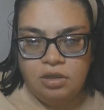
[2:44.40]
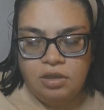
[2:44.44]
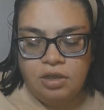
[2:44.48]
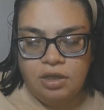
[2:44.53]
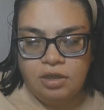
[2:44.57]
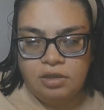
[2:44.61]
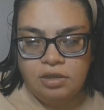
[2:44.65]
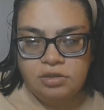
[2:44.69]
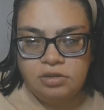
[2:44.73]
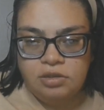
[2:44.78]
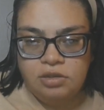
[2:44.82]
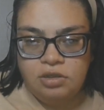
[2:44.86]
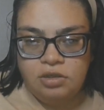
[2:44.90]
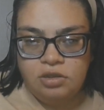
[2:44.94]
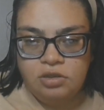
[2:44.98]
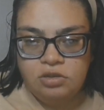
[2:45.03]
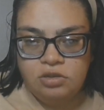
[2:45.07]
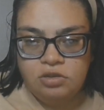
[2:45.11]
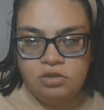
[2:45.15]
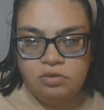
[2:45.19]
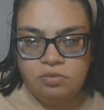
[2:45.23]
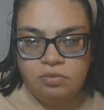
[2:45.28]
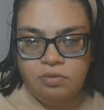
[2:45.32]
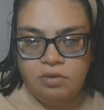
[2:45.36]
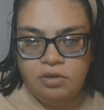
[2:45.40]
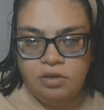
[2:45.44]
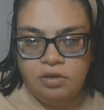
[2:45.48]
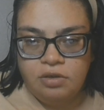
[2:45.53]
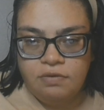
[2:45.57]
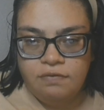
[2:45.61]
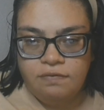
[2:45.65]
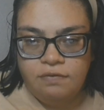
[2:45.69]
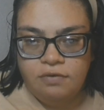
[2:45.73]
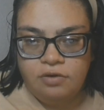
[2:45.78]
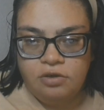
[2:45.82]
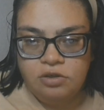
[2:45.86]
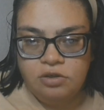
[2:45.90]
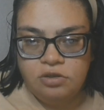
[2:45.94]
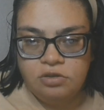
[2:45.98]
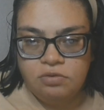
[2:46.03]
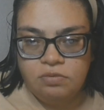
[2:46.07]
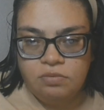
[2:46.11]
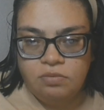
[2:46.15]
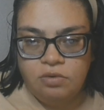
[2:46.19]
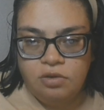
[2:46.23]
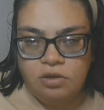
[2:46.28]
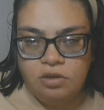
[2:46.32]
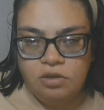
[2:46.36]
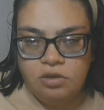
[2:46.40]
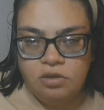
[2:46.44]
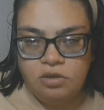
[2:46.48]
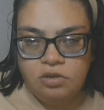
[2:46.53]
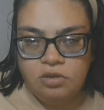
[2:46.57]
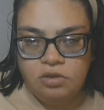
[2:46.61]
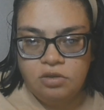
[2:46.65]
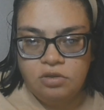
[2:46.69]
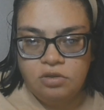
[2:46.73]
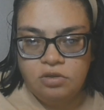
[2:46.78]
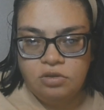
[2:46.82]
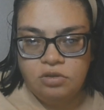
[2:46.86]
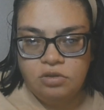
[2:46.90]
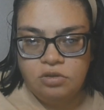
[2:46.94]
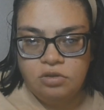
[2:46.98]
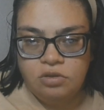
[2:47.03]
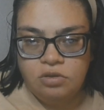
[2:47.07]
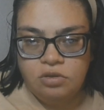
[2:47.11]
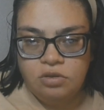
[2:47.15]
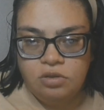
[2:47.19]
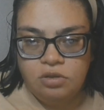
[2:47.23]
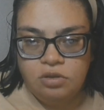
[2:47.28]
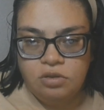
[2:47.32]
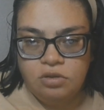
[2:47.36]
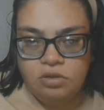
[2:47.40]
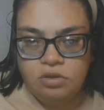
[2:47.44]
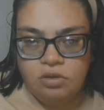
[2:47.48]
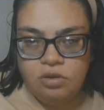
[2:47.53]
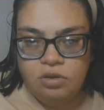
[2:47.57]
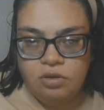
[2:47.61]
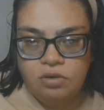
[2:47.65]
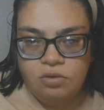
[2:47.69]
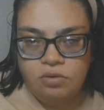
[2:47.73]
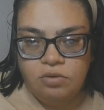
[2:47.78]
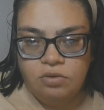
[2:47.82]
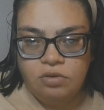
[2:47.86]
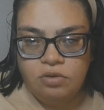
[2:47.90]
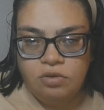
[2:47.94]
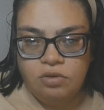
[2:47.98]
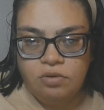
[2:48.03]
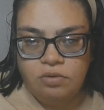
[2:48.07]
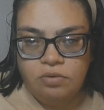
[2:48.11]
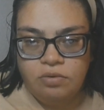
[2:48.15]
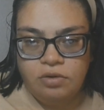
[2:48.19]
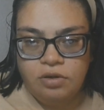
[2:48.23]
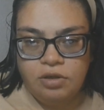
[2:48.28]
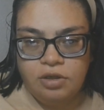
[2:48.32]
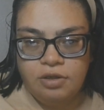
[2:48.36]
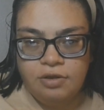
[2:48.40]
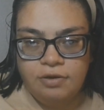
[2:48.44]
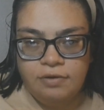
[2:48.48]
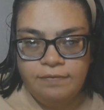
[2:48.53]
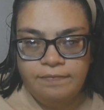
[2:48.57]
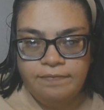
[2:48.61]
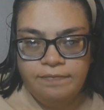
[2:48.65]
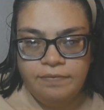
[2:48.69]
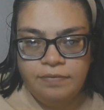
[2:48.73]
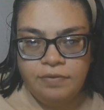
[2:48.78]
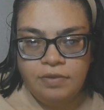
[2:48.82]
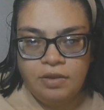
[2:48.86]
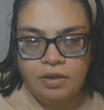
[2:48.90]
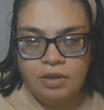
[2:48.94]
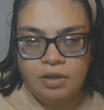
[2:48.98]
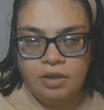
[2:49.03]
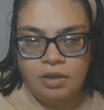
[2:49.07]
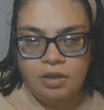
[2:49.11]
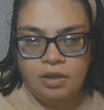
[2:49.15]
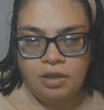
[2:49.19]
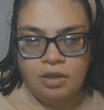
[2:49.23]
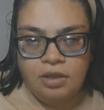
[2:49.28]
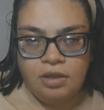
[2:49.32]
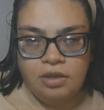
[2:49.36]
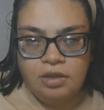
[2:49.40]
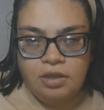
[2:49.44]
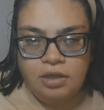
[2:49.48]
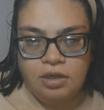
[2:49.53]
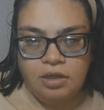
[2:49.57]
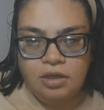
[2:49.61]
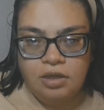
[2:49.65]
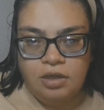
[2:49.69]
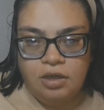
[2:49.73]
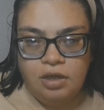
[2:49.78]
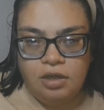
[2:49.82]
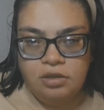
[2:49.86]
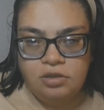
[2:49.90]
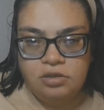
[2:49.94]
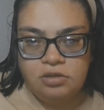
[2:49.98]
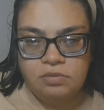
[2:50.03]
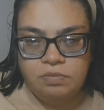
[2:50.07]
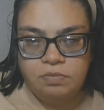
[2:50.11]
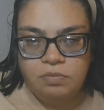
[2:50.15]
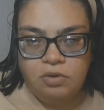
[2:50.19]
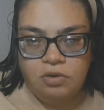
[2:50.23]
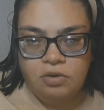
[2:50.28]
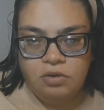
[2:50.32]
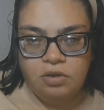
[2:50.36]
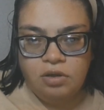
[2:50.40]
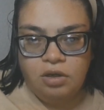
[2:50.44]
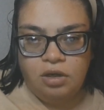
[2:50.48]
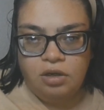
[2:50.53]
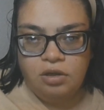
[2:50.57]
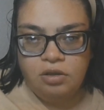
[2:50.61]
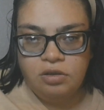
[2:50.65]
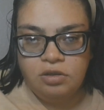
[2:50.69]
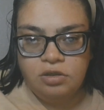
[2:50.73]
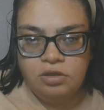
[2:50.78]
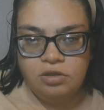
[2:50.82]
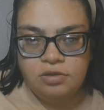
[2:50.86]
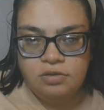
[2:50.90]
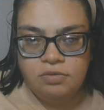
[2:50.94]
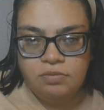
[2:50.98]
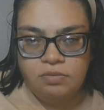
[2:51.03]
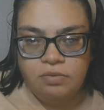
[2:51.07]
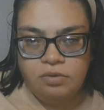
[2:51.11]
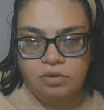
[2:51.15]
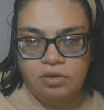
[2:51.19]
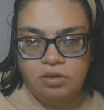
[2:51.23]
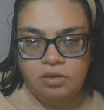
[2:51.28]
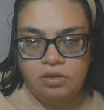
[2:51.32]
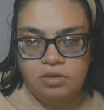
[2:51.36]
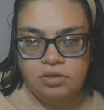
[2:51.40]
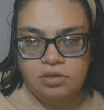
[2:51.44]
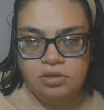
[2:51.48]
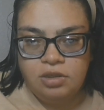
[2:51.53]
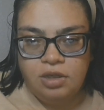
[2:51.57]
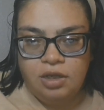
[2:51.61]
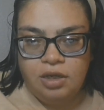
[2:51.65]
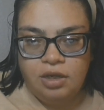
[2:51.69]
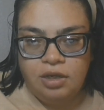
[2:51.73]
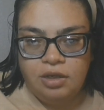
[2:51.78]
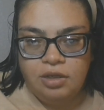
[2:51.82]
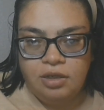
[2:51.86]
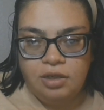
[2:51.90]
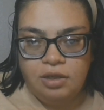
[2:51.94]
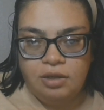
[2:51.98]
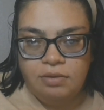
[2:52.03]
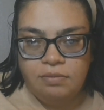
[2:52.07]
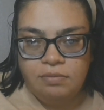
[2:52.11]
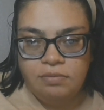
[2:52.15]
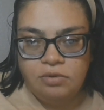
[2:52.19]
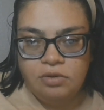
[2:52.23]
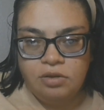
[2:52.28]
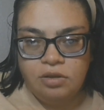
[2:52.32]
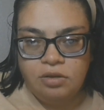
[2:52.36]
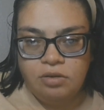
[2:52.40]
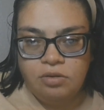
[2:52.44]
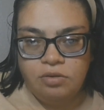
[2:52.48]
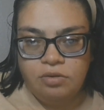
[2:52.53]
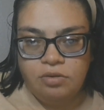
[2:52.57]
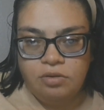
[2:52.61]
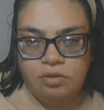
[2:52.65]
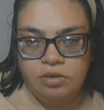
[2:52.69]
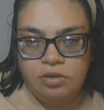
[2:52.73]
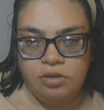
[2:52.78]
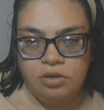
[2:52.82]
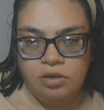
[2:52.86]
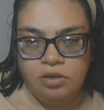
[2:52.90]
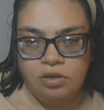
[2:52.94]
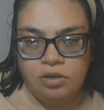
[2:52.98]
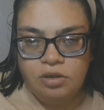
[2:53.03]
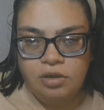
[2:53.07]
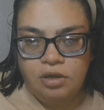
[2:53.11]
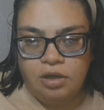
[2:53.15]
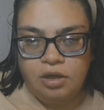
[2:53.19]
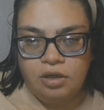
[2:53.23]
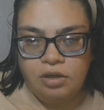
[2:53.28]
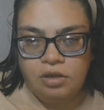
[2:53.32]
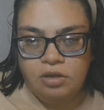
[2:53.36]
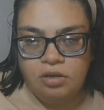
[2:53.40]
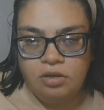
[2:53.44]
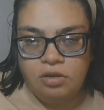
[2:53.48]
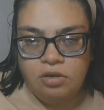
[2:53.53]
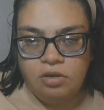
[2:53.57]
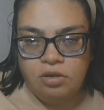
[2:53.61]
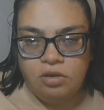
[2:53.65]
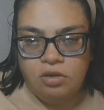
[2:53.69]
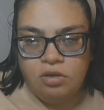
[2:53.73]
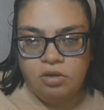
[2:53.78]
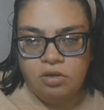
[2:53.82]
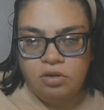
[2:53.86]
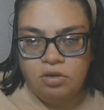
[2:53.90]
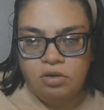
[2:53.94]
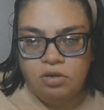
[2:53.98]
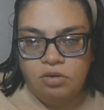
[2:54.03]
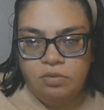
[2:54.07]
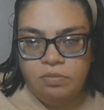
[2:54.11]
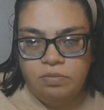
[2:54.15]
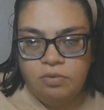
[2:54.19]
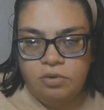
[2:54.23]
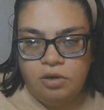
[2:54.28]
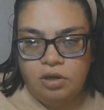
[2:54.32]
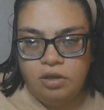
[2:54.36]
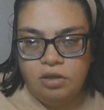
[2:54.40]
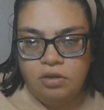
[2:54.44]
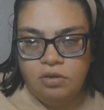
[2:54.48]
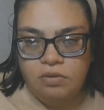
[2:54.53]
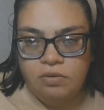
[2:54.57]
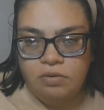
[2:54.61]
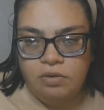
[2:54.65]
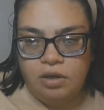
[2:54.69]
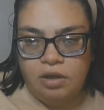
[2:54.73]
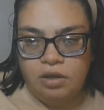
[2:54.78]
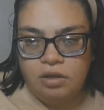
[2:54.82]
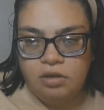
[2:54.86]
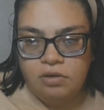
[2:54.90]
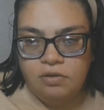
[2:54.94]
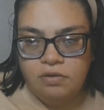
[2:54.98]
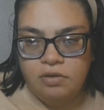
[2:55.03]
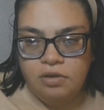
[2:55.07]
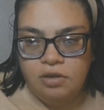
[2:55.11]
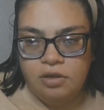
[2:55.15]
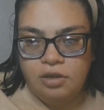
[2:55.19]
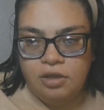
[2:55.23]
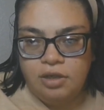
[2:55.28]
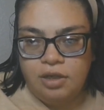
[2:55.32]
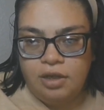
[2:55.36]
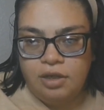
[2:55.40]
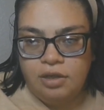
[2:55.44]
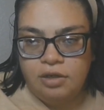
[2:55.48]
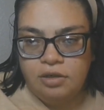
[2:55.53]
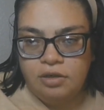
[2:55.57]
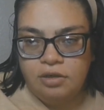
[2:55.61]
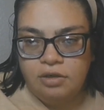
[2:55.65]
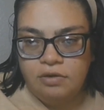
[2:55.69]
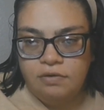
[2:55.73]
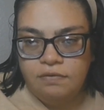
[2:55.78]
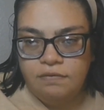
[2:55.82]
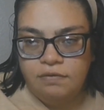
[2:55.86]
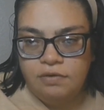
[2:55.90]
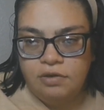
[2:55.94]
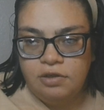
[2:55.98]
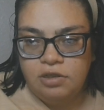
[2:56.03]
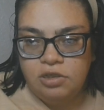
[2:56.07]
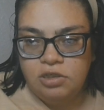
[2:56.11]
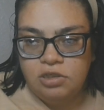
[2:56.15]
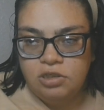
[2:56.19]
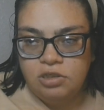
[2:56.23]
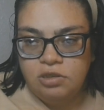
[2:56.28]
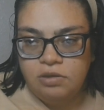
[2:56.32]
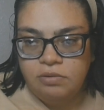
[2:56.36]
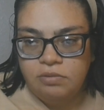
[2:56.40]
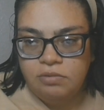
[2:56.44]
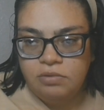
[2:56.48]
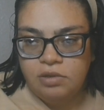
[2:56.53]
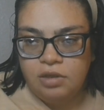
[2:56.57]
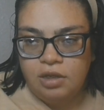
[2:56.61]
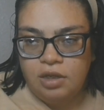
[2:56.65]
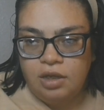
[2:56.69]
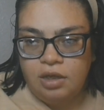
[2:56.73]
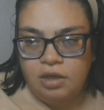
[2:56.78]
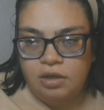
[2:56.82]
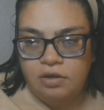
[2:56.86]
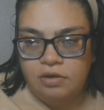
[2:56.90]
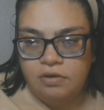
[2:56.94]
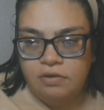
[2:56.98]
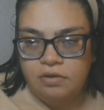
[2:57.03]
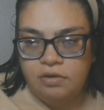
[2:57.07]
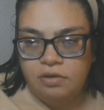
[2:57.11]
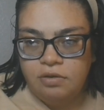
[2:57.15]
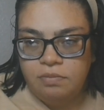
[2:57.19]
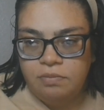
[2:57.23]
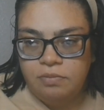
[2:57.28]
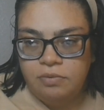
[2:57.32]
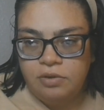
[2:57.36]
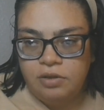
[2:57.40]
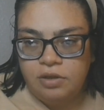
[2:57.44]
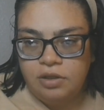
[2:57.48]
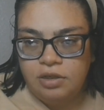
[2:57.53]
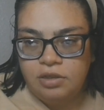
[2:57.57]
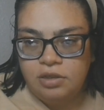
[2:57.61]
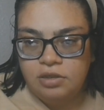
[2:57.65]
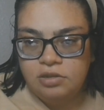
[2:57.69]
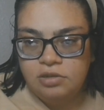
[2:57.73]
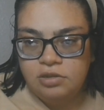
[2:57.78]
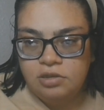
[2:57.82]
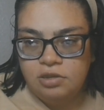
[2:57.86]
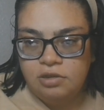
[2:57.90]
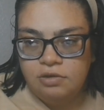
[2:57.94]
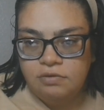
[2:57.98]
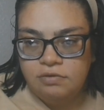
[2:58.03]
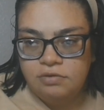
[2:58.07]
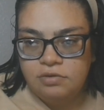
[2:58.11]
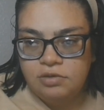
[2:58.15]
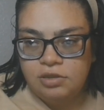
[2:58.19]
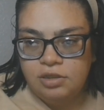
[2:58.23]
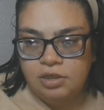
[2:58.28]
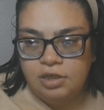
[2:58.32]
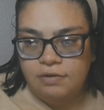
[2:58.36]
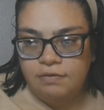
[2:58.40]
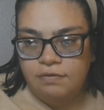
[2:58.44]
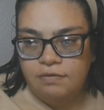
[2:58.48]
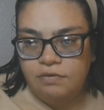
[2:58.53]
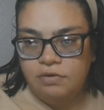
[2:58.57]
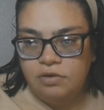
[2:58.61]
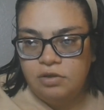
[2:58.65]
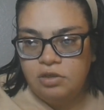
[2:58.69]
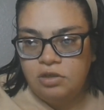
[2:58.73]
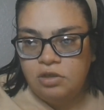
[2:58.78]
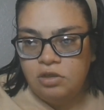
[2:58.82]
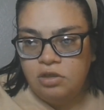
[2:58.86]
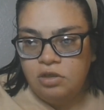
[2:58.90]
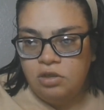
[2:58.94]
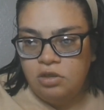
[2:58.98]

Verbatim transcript: Exodus 20, verse 1 through 3. Then God spoke all these words I am the Lord your God who brought you out of the land of Egypt, out of the place of slavery.